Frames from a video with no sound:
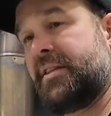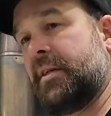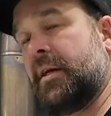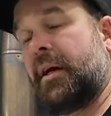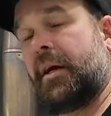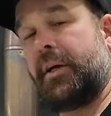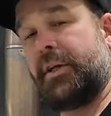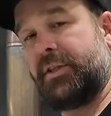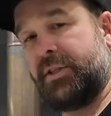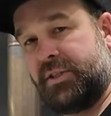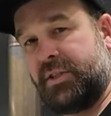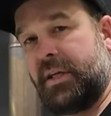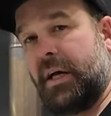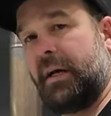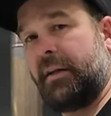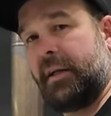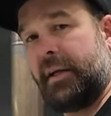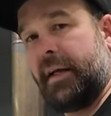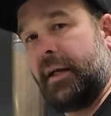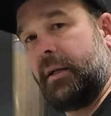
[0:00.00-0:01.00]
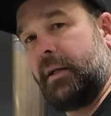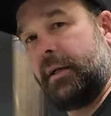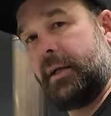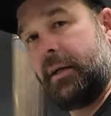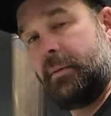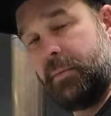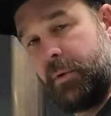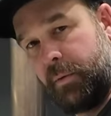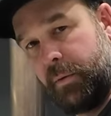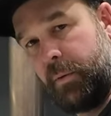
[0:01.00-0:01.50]
scenario, you just start the kettle
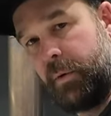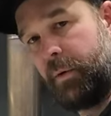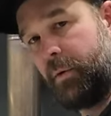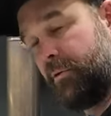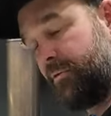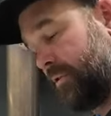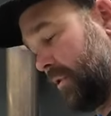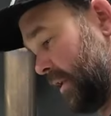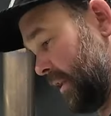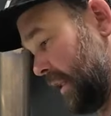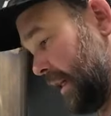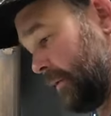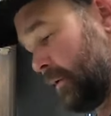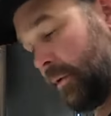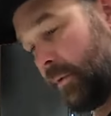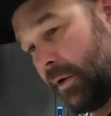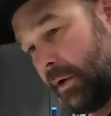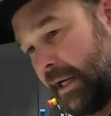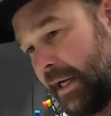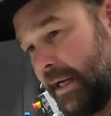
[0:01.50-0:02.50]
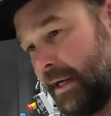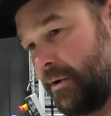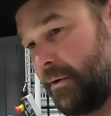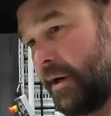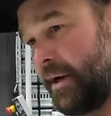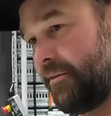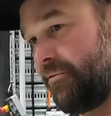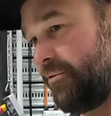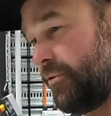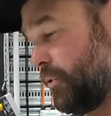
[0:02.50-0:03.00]
again, but we want to avoid that. We want to hit
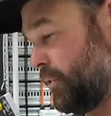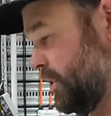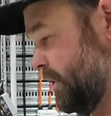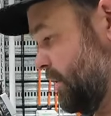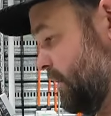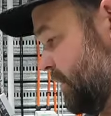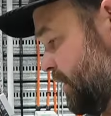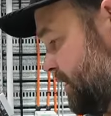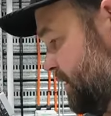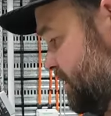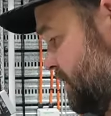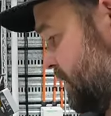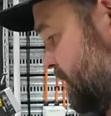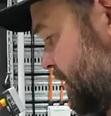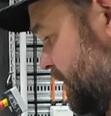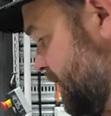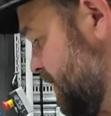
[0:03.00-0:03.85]
around 40 degrees C.